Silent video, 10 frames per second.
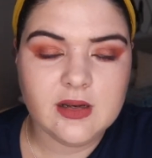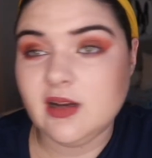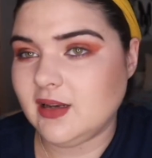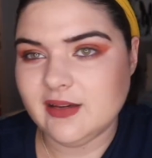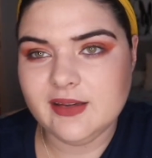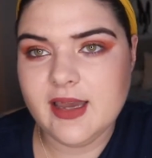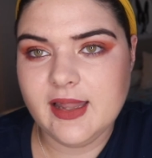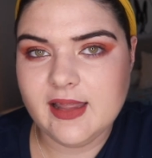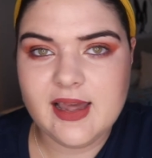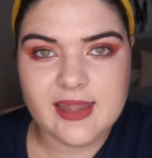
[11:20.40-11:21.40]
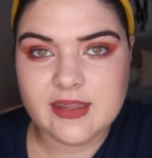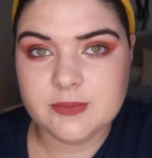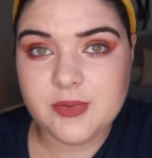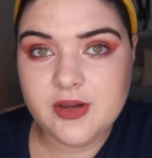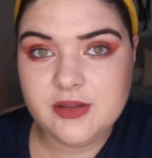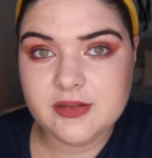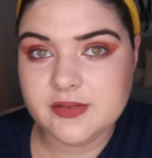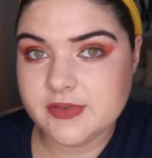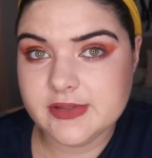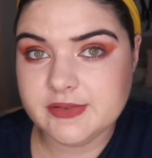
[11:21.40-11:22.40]
Look, I like them both
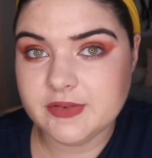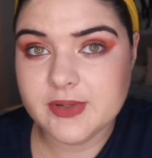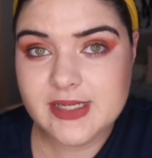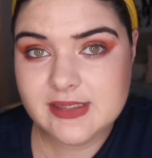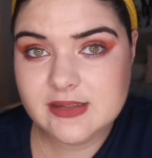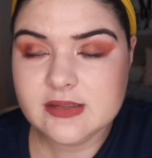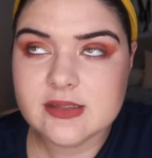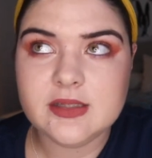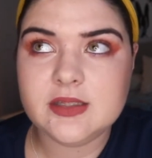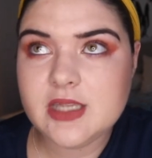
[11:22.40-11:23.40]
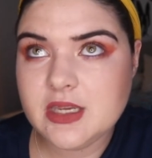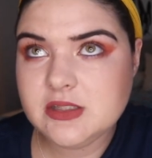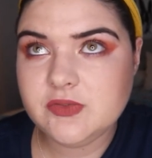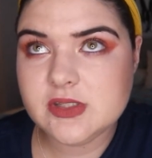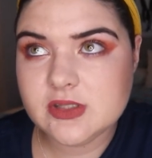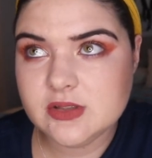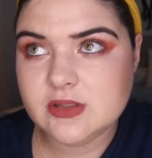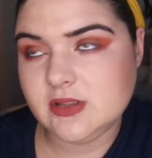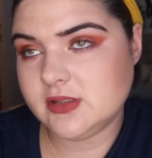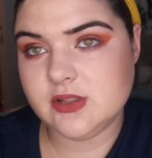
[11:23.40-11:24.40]
for different reasons. Day shift's good
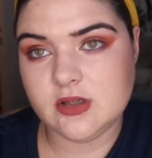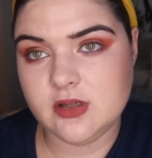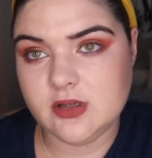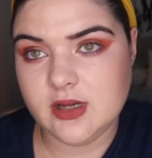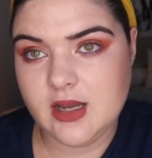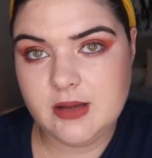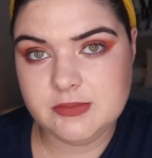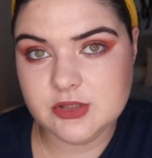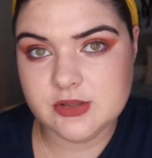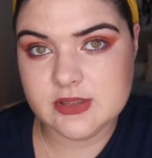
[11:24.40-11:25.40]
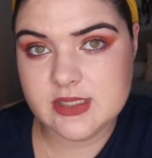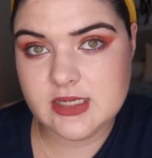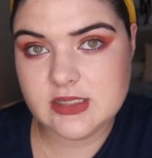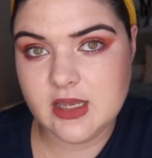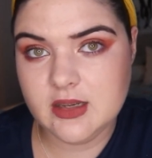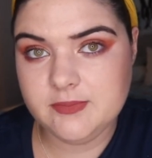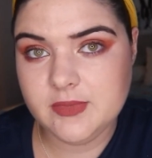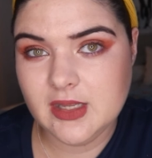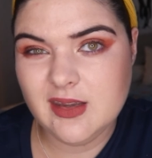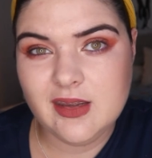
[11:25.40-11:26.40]
because you're up during the daytime
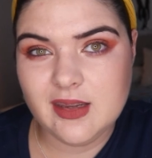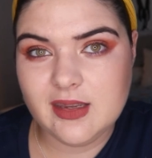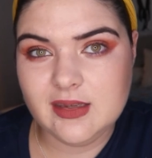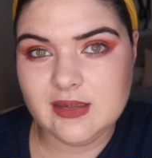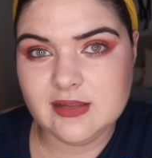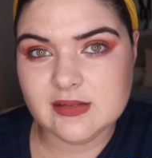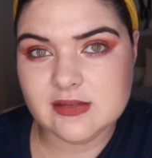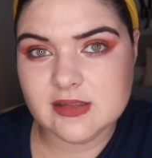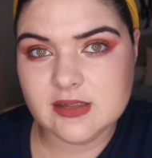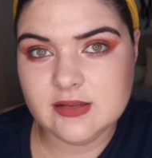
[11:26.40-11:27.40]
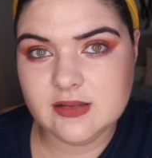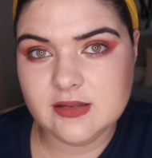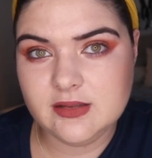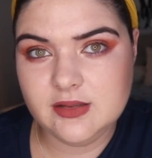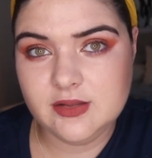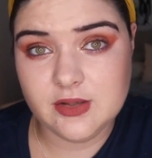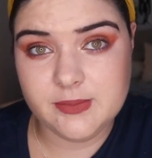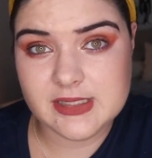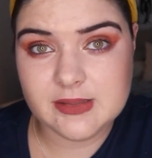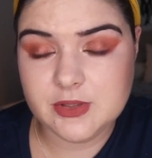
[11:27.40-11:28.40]
and you don't
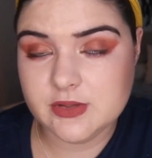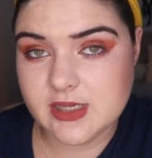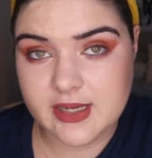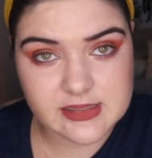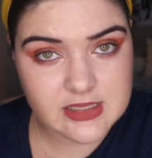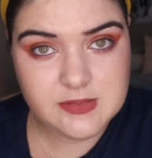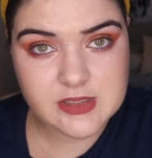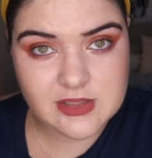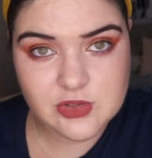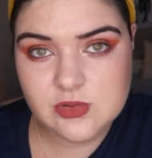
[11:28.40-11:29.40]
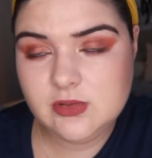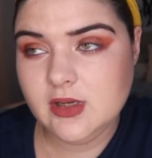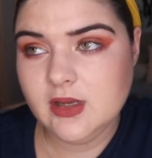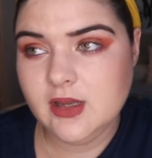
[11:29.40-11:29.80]
mess up your entire sleep schedule,